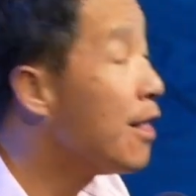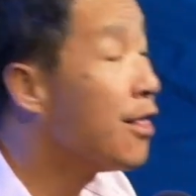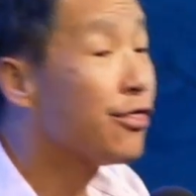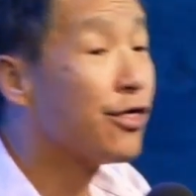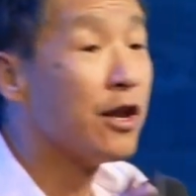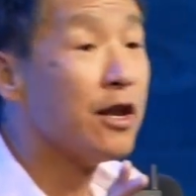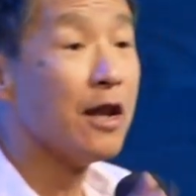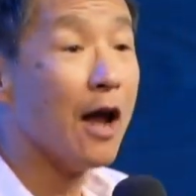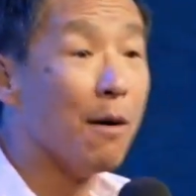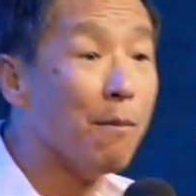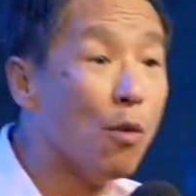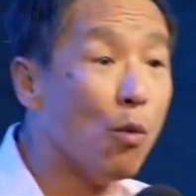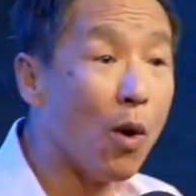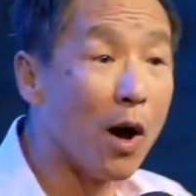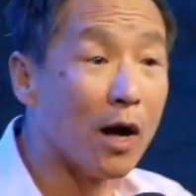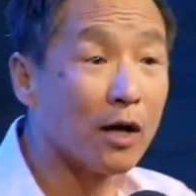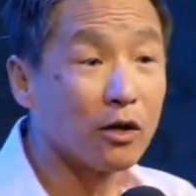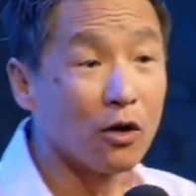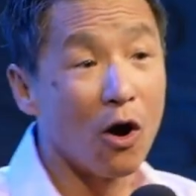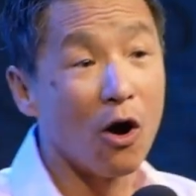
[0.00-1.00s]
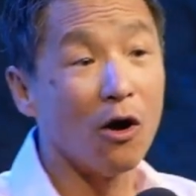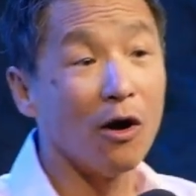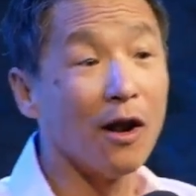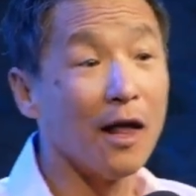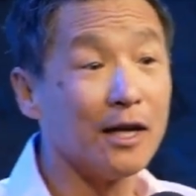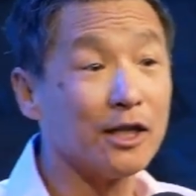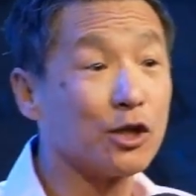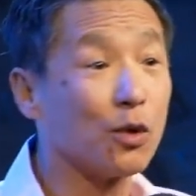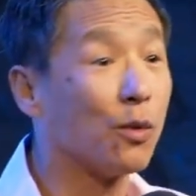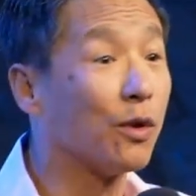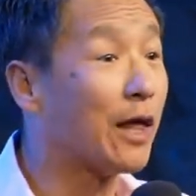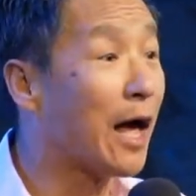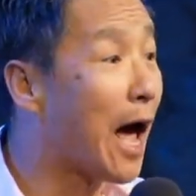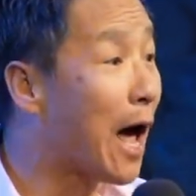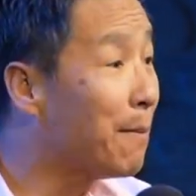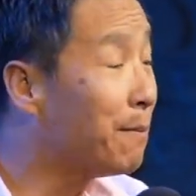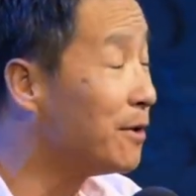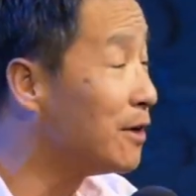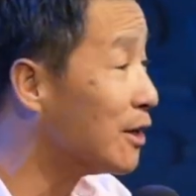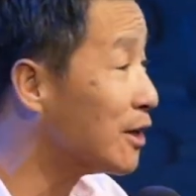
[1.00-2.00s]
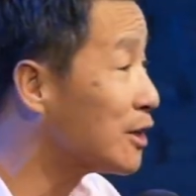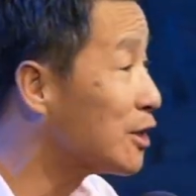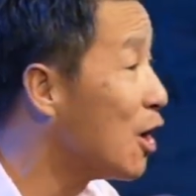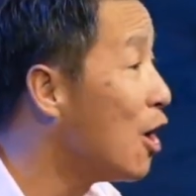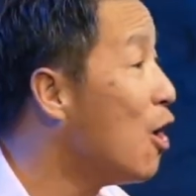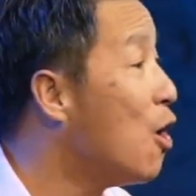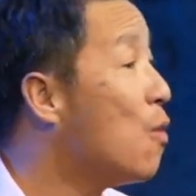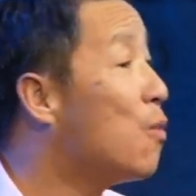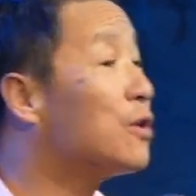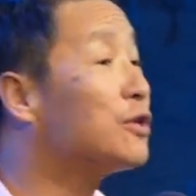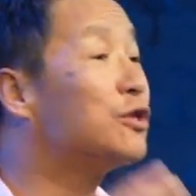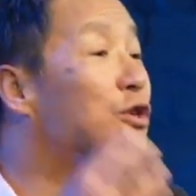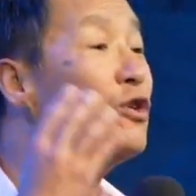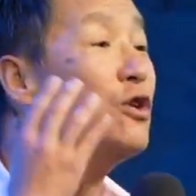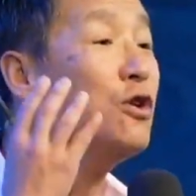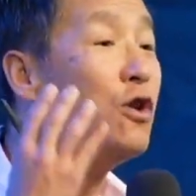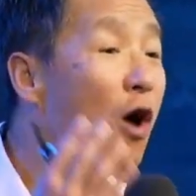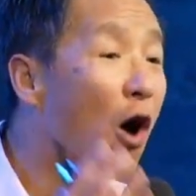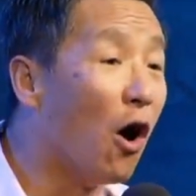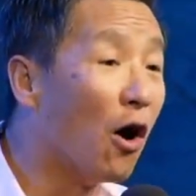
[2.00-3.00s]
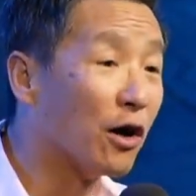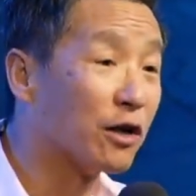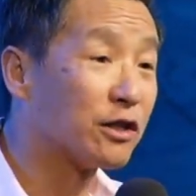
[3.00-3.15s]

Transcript: the number one correlation with happiness was not